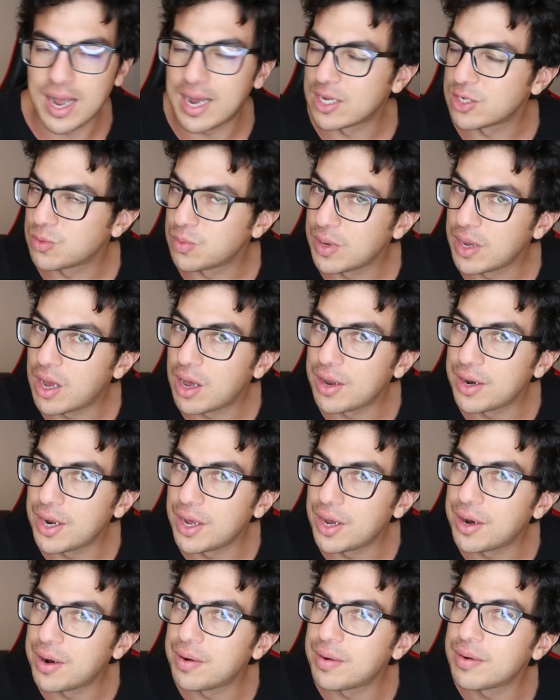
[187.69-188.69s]
as we all
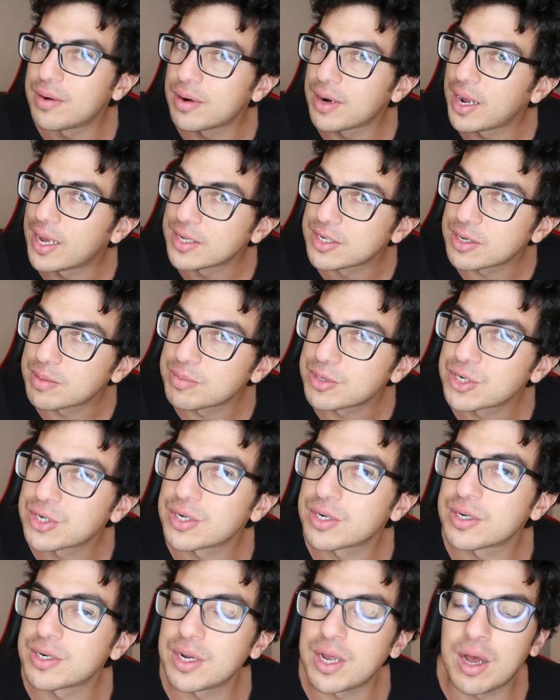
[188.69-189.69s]
know, as I'm
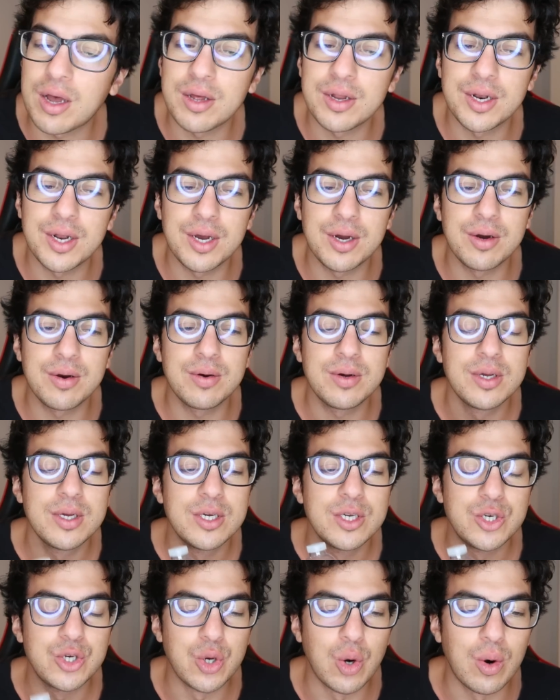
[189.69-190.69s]
sure y'all know,
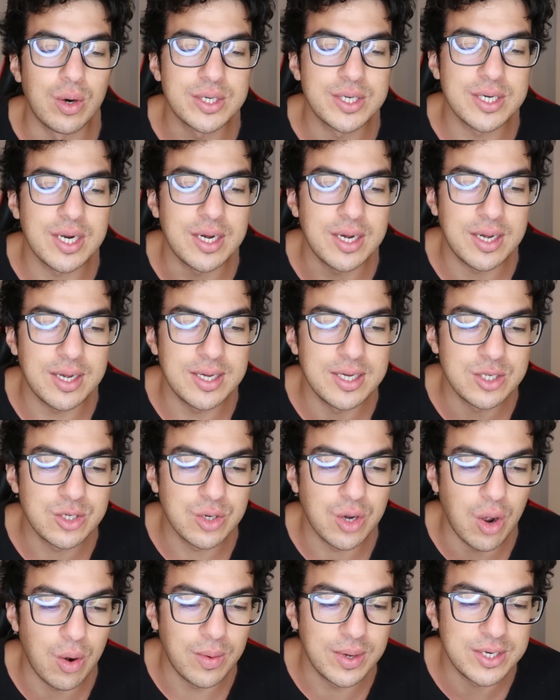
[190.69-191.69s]
Georgia
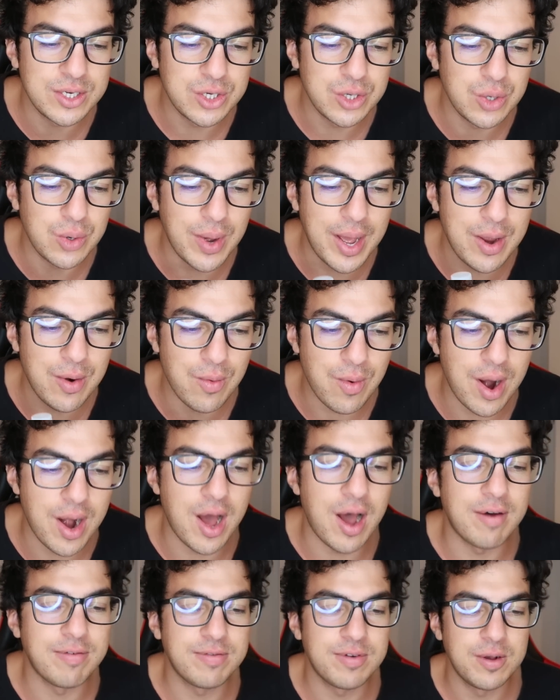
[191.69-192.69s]
is going to a
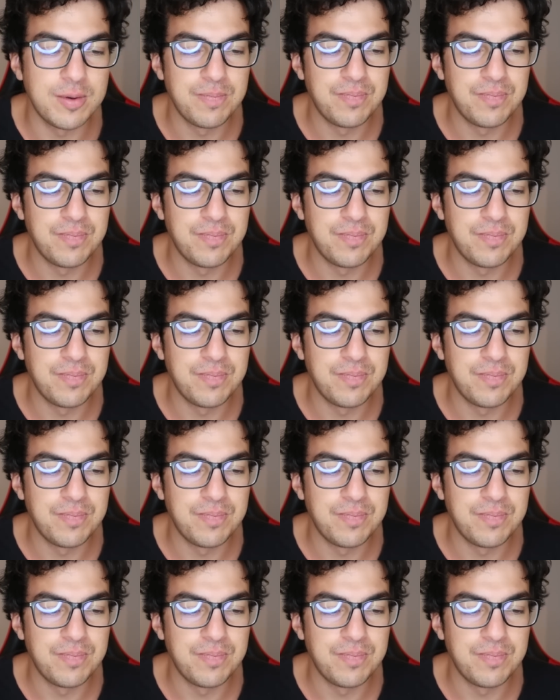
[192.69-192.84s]
runoff.